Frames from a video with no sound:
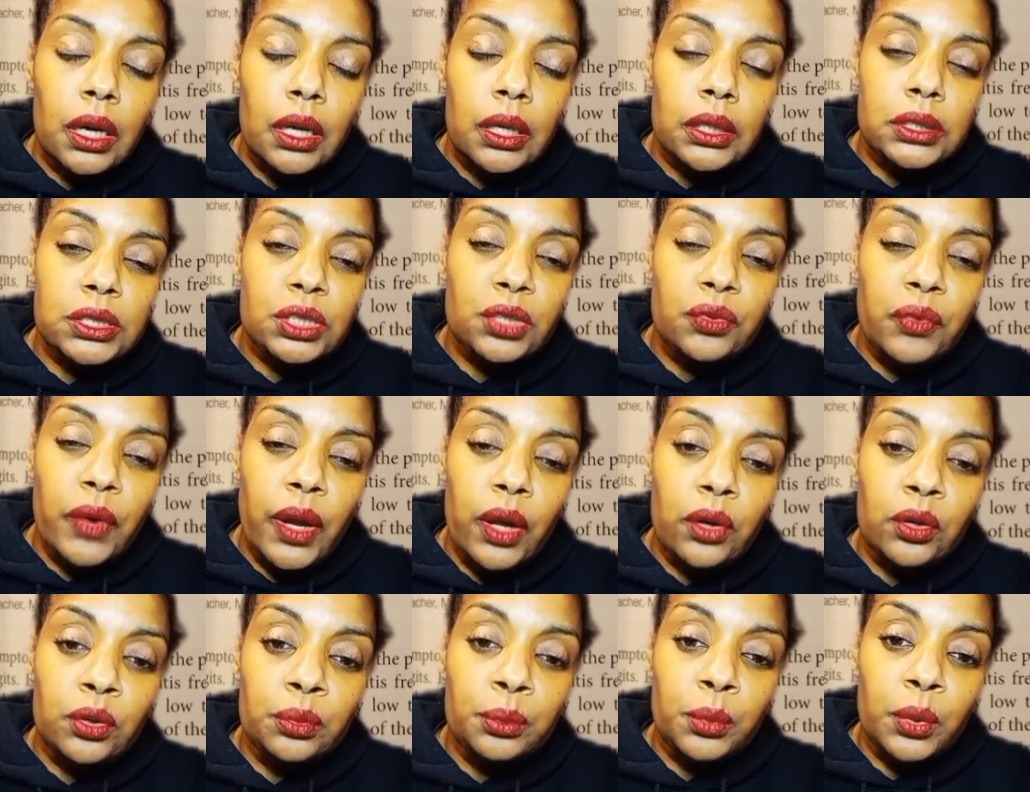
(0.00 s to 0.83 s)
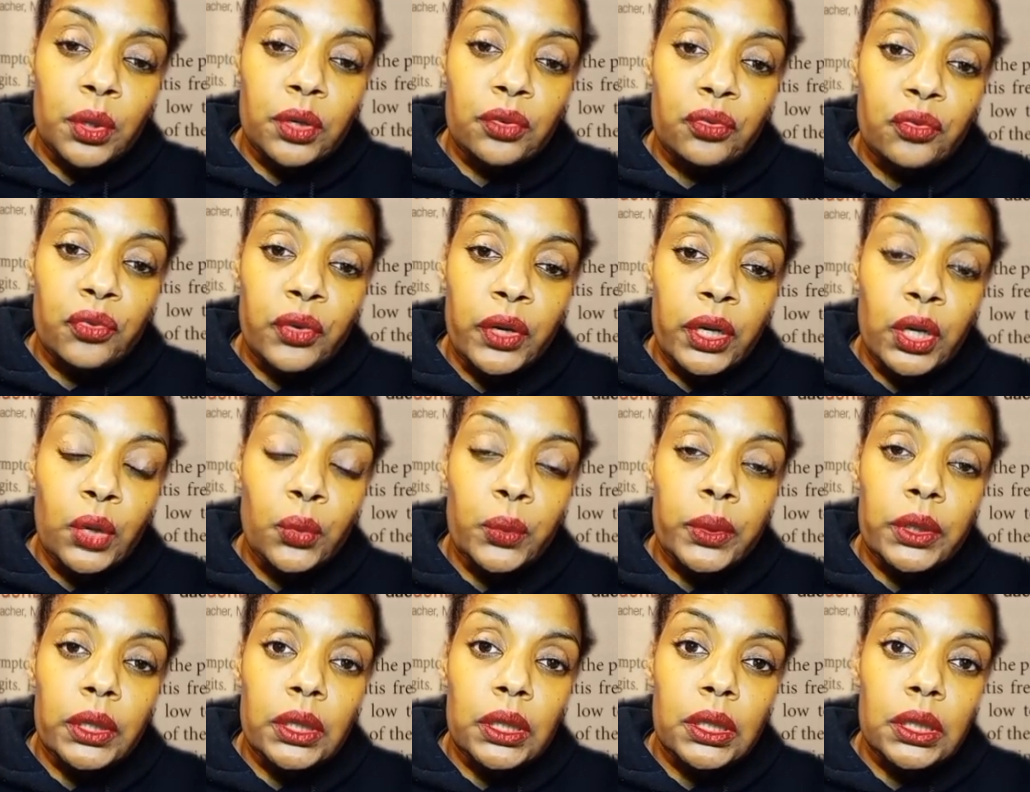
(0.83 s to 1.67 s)
It's found more
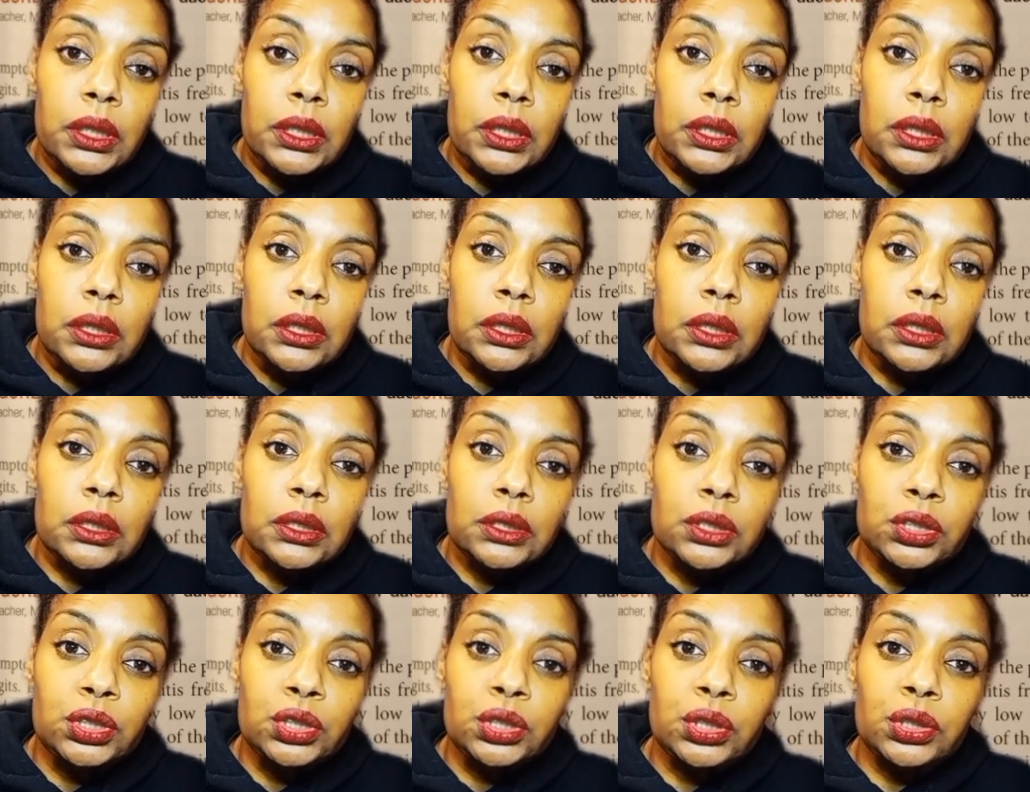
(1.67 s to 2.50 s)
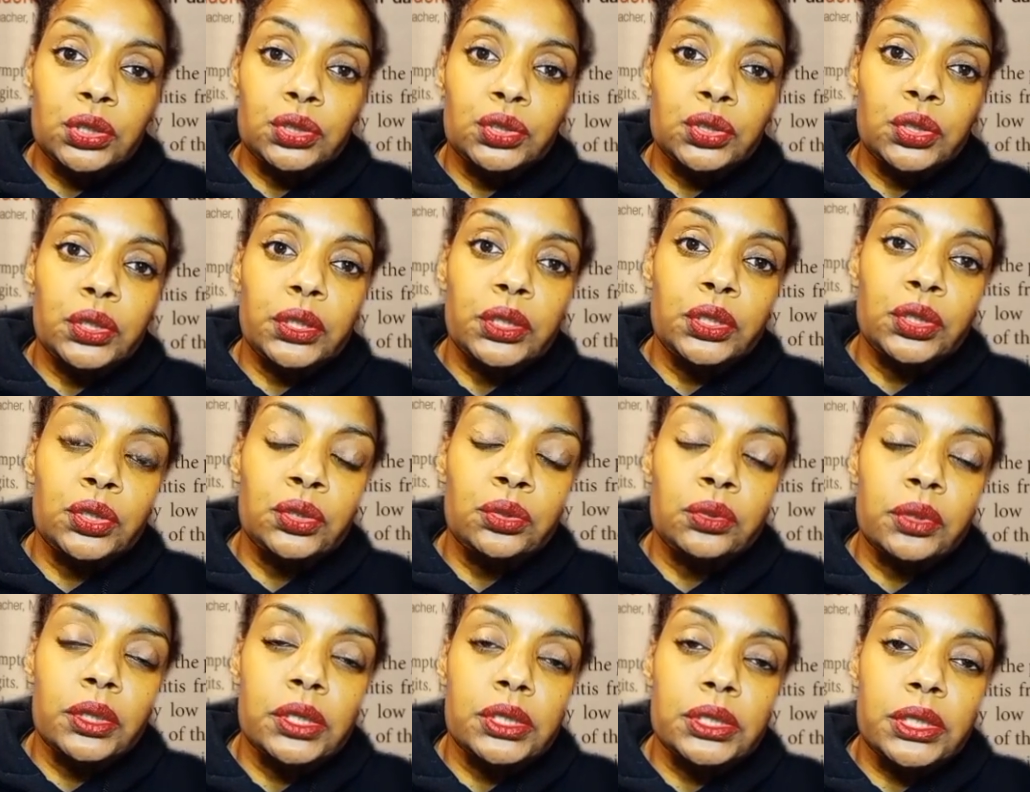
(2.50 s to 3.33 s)
frequently in children
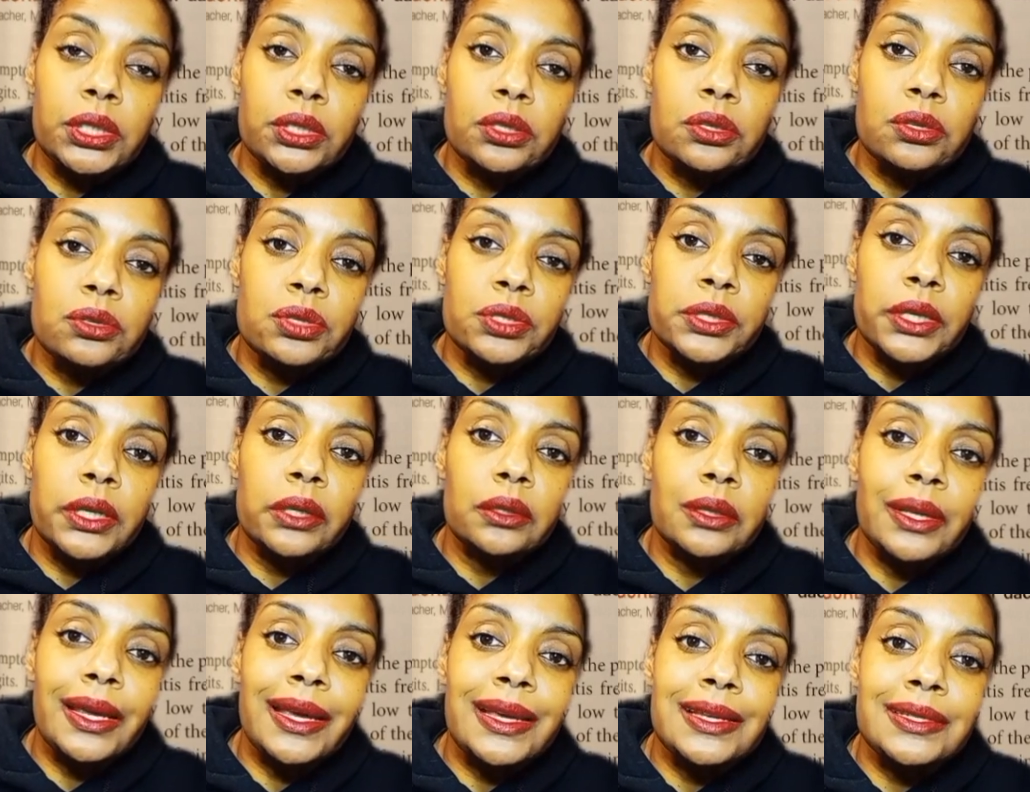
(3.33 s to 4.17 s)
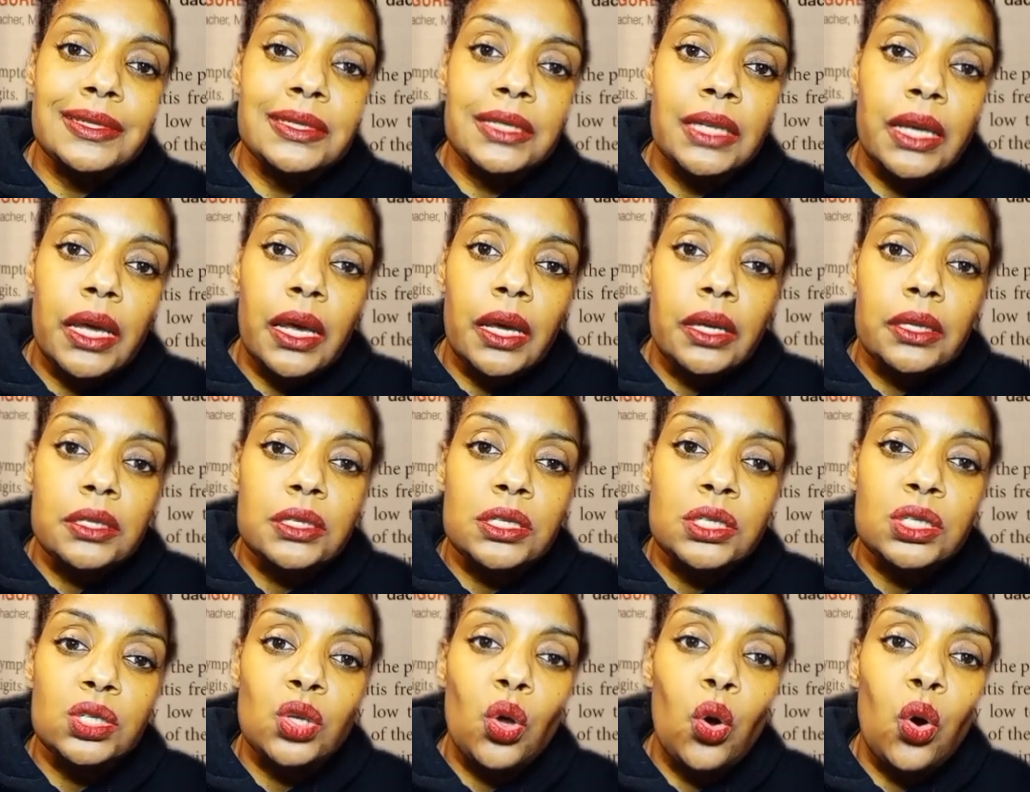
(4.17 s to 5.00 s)
who are sickle cell
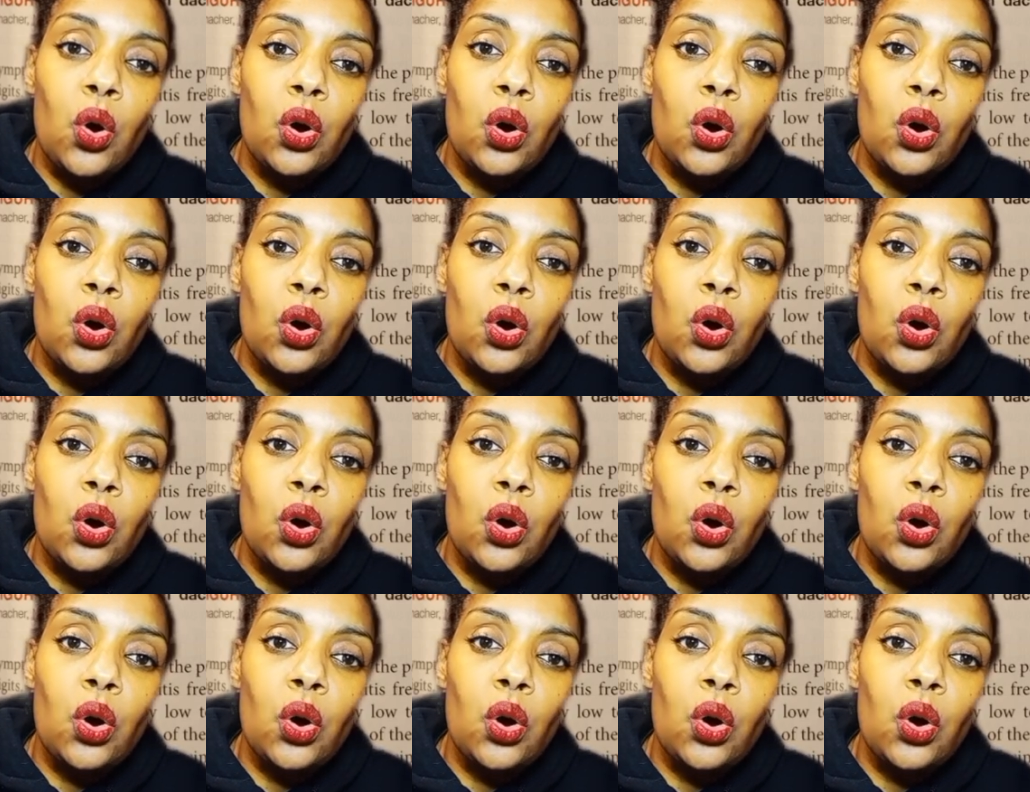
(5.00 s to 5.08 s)
SS